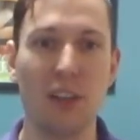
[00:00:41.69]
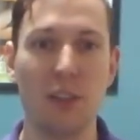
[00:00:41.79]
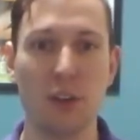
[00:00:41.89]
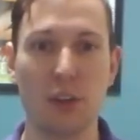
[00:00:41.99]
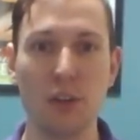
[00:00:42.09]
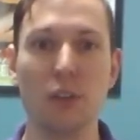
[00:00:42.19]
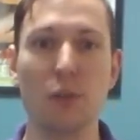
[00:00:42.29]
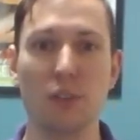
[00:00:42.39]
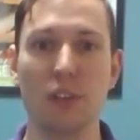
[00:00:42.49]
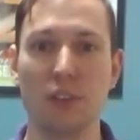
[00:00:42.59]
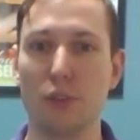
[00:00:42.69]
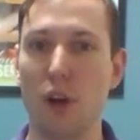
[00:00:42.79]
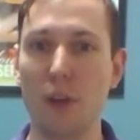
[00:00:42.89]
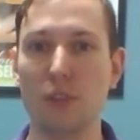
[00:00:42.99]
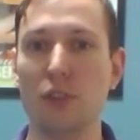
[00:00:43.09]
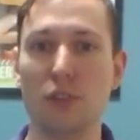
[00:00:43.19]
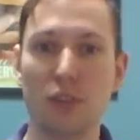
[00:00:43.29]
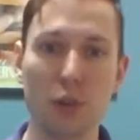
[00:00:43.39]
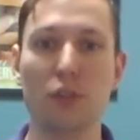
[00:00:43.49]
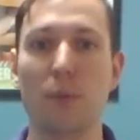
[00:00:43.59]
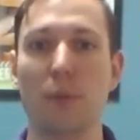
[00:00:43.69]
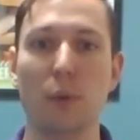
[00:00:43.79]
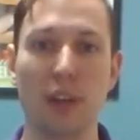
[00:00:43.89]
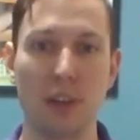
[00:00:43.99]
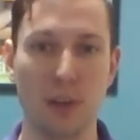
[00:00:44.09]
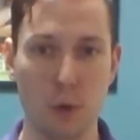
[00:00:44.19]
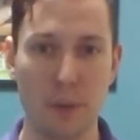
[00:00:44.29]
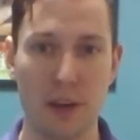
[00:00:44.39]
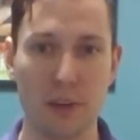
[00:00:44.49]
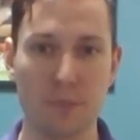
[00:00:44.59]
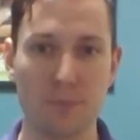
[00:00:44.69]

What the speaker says: the good news is there's often still something we can do about it.